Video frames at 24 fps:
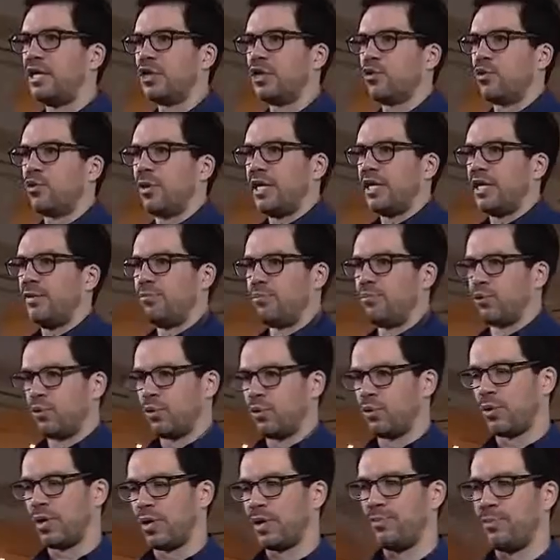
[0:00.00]
integrated
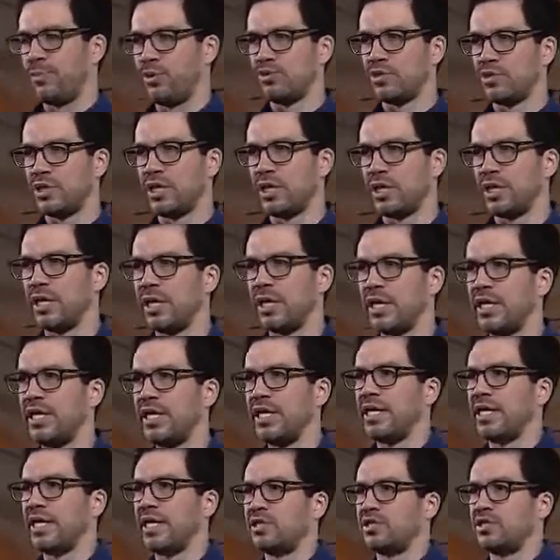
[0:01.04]
program using
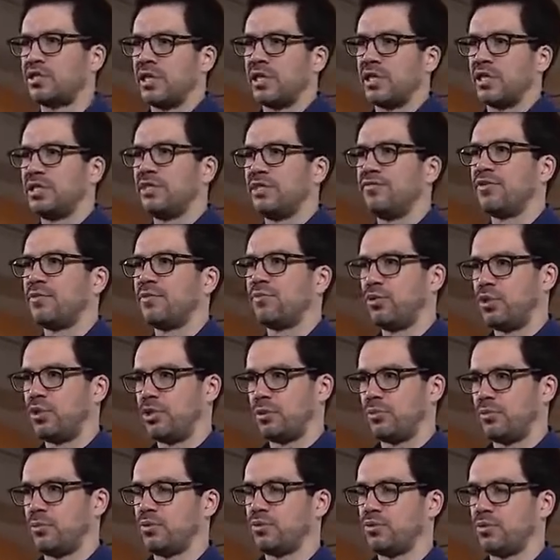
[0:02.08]
cutting-edge scientific
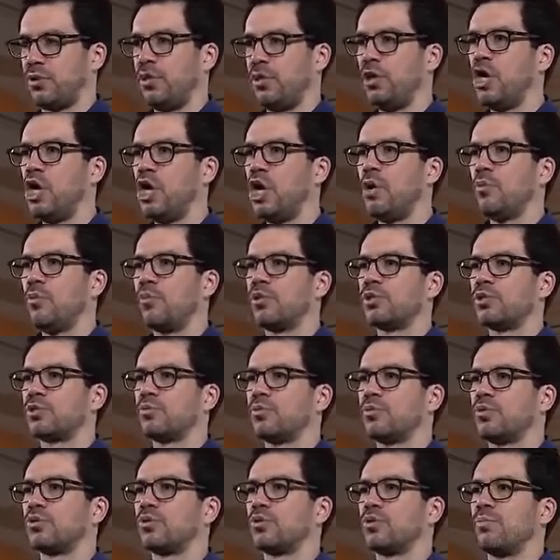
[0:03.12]
principles.
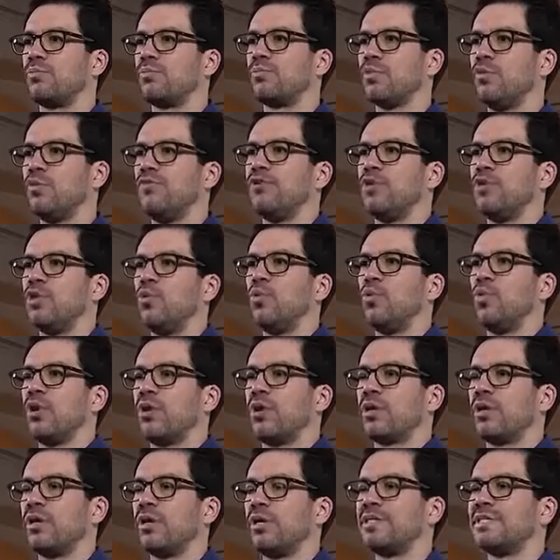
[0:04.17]
Principles proven to
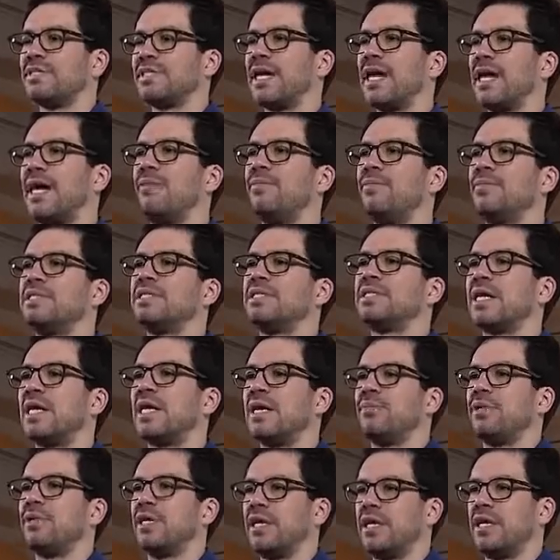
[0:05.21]
work time and
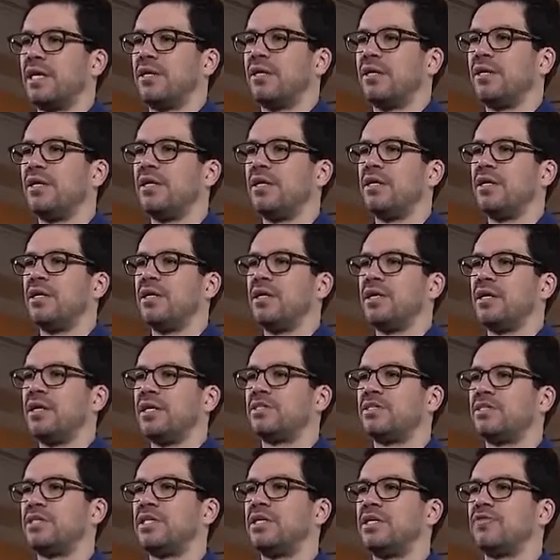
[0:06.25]
time again.
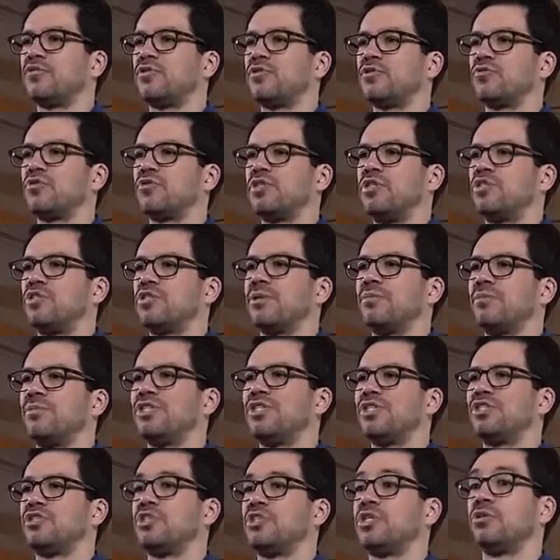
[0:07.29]
It's the difference between
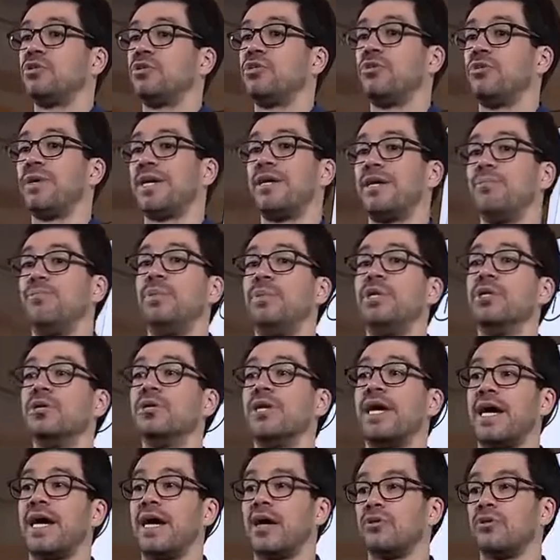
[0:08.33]
someone just telling you how to build a